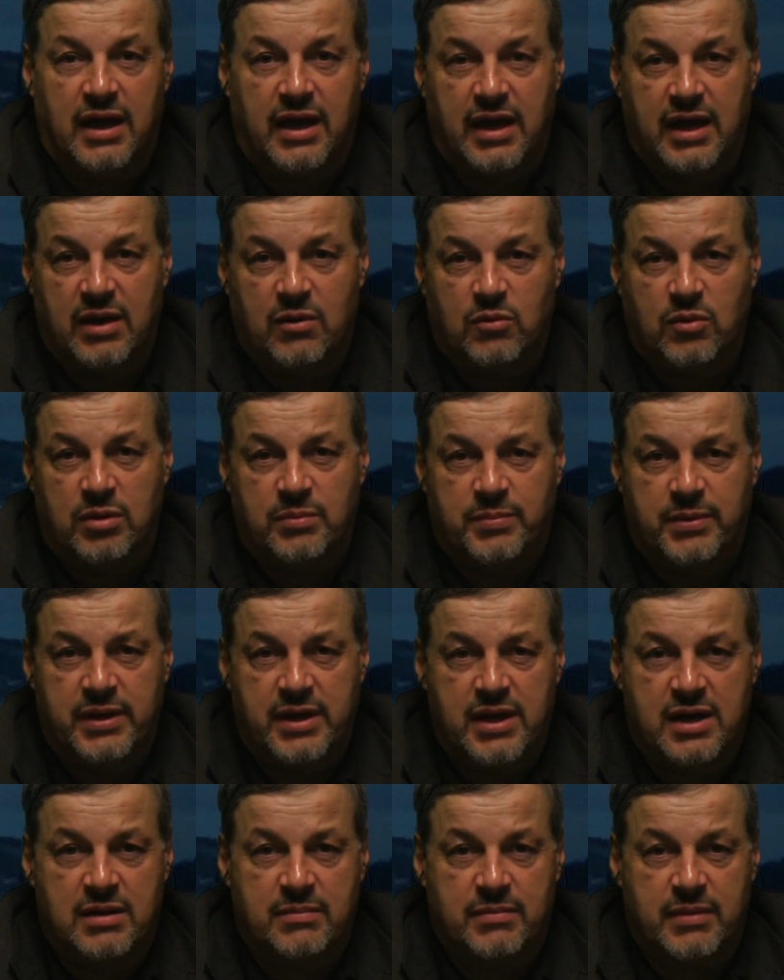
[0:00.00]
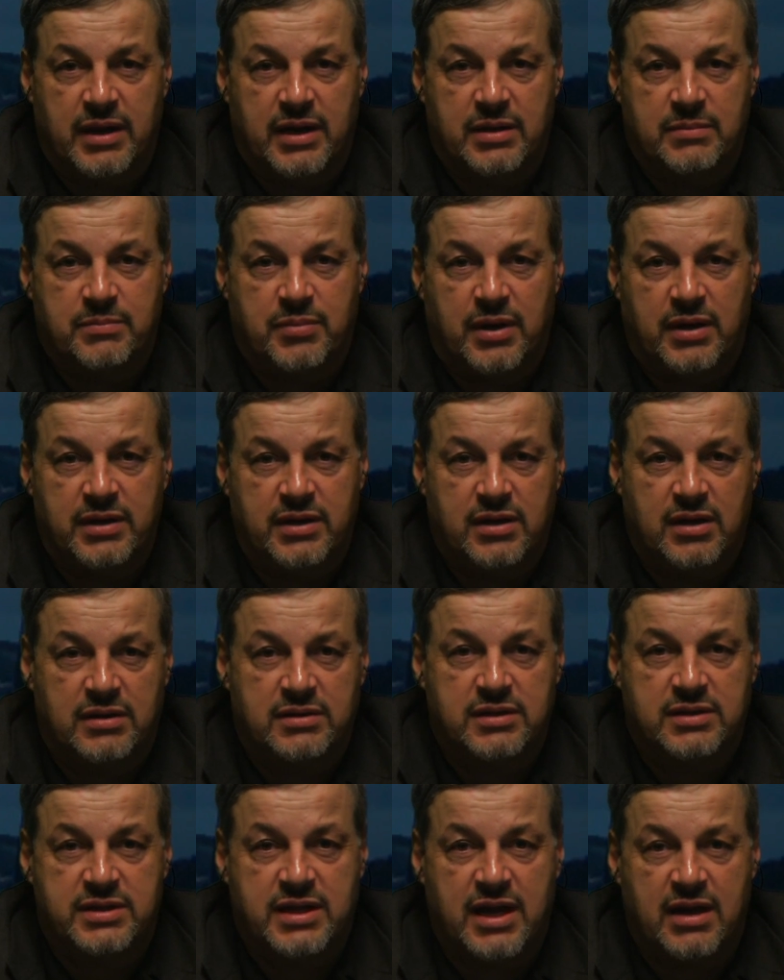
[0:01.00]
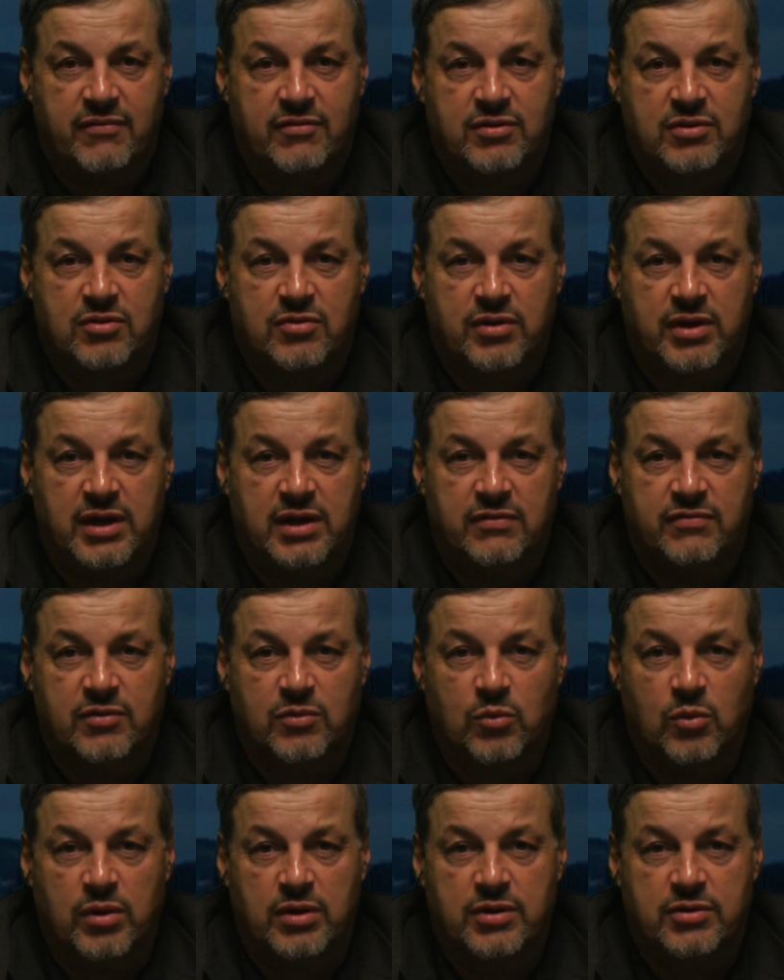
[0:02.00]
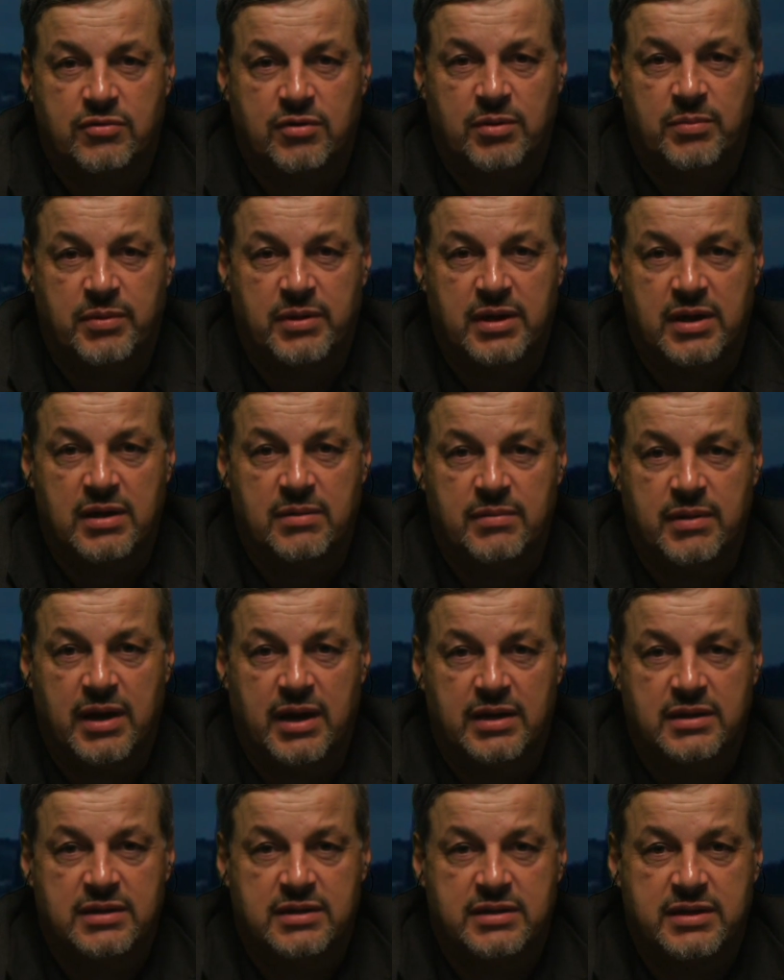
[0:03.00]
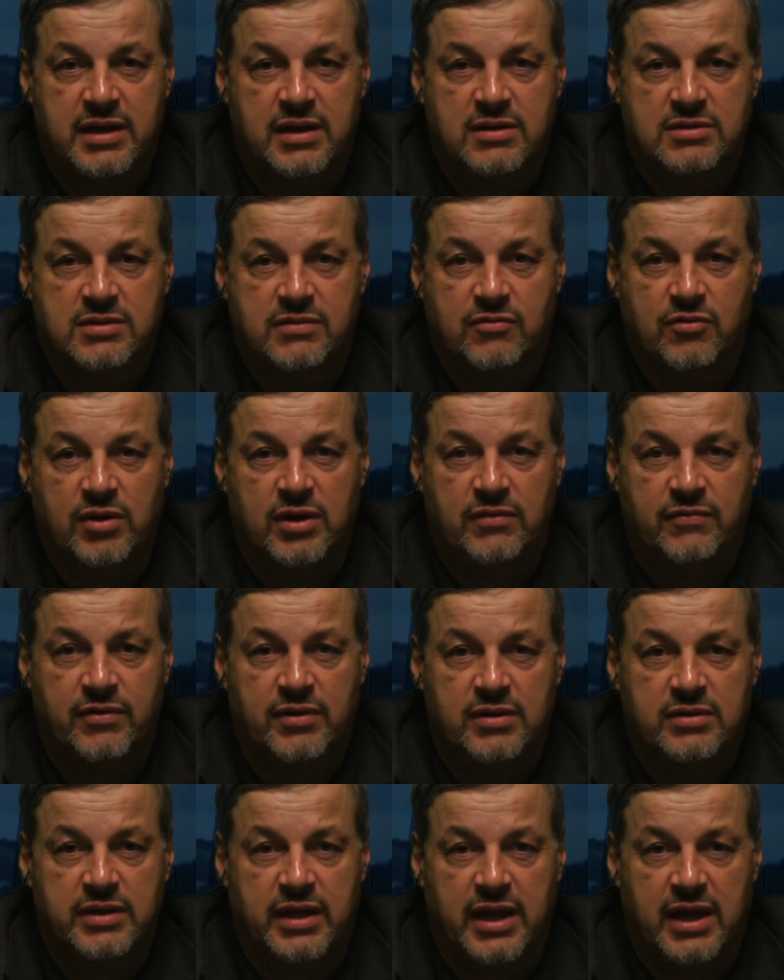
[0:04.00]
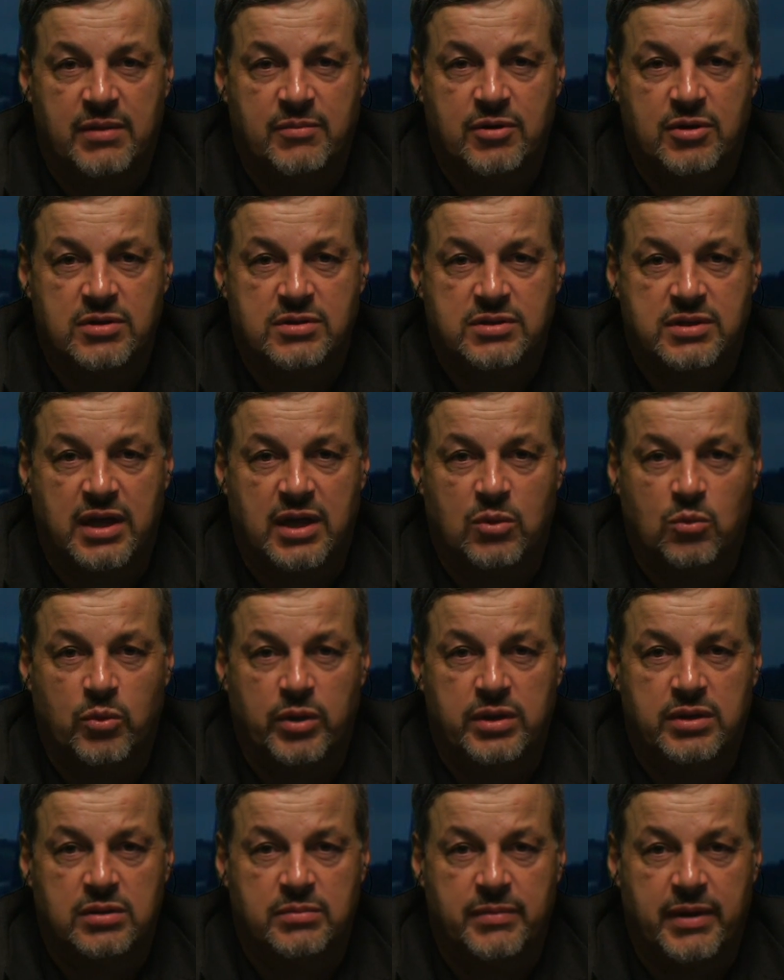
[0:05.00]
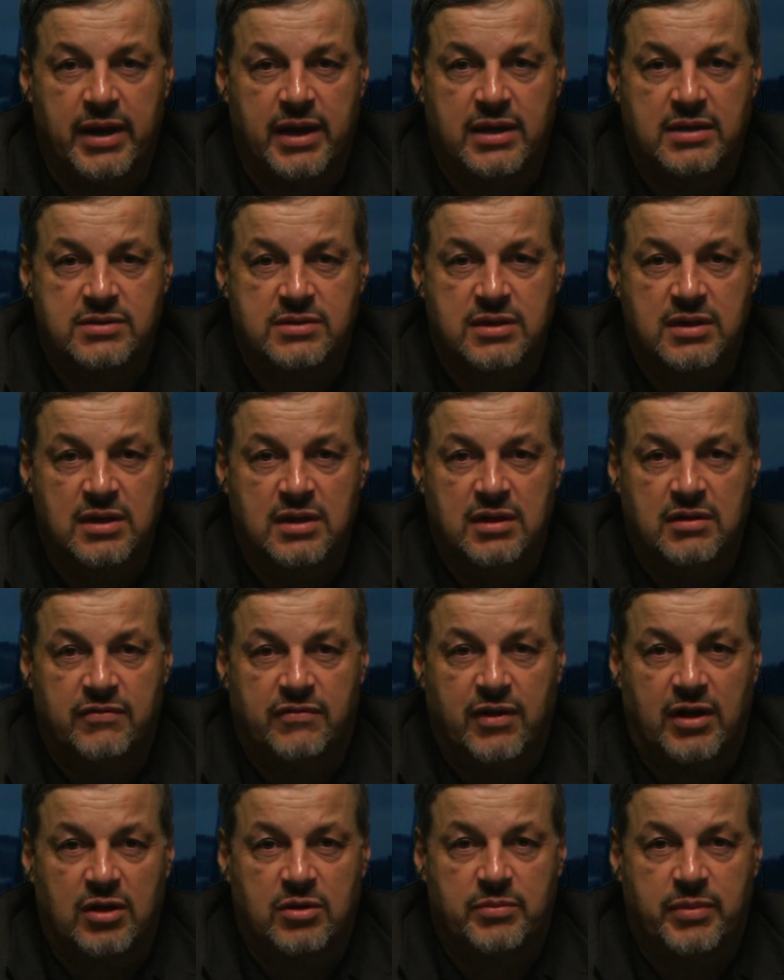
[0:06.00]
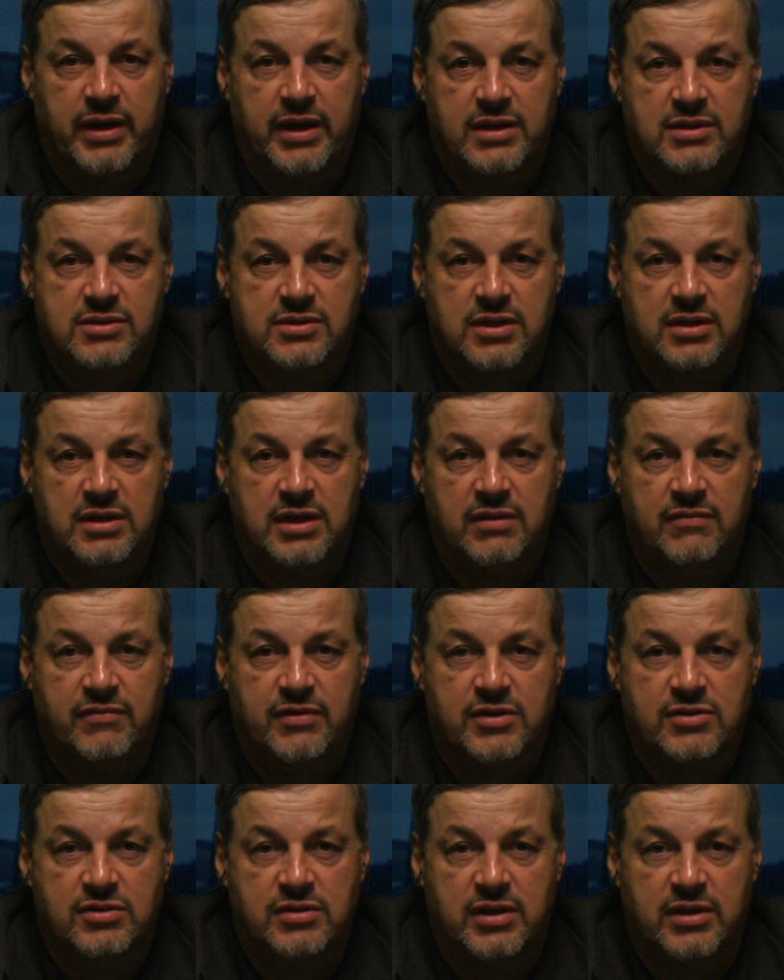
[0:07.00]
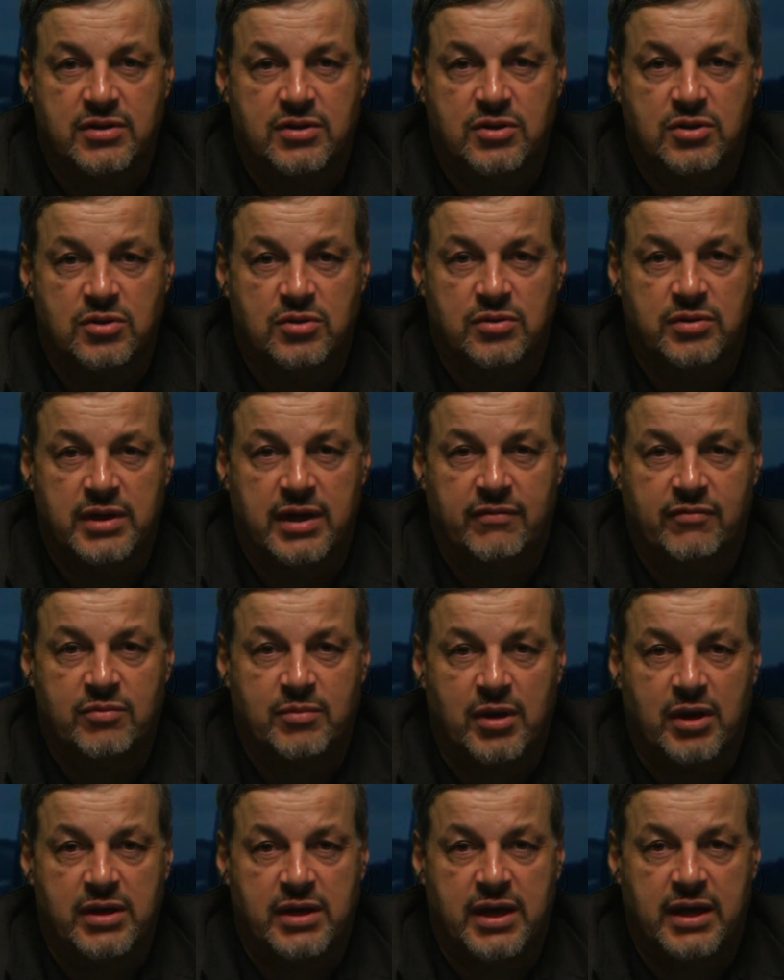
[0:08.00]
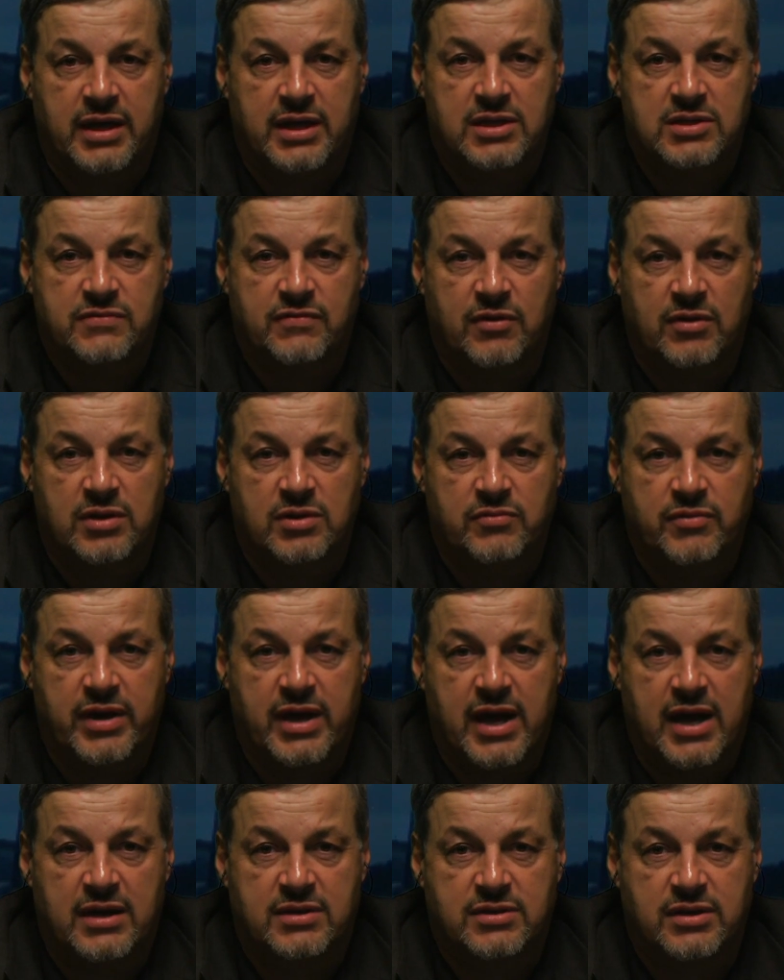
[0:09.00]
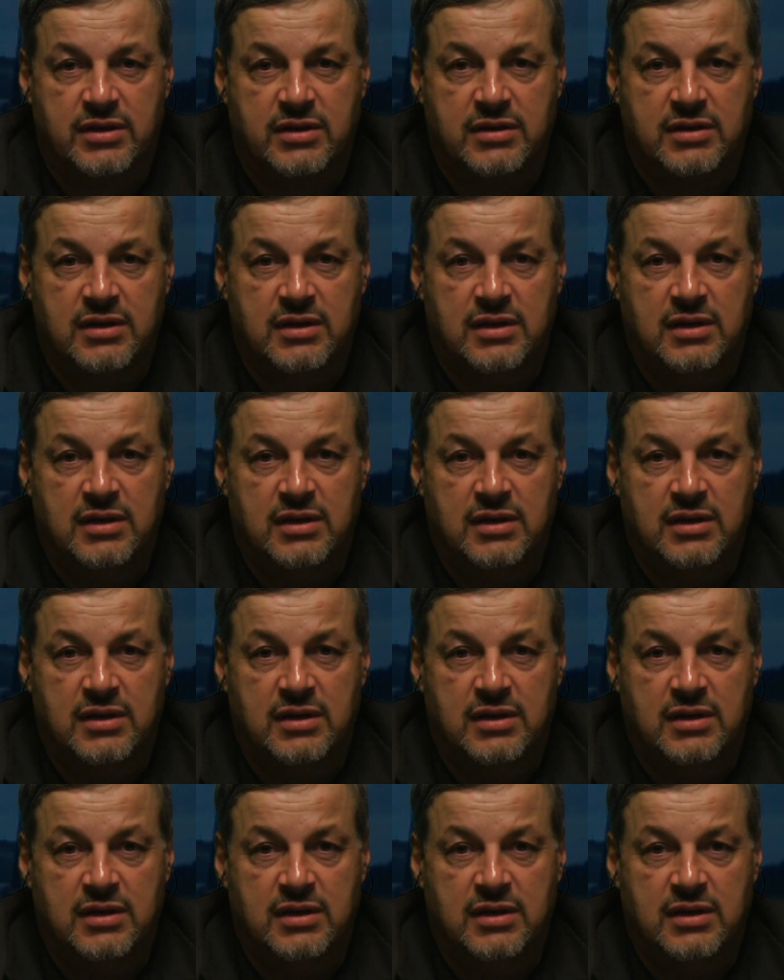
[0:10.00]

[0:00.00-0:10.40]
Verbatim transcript: at 1 p.m., and in Putney on the Tavern Green from 1 to 3 p.m., and in the towns of Greenfield, Amherst, and Wendell, Mass., followed by a Sunday vigil at noon at Vermont Yankees Vernon Reactor.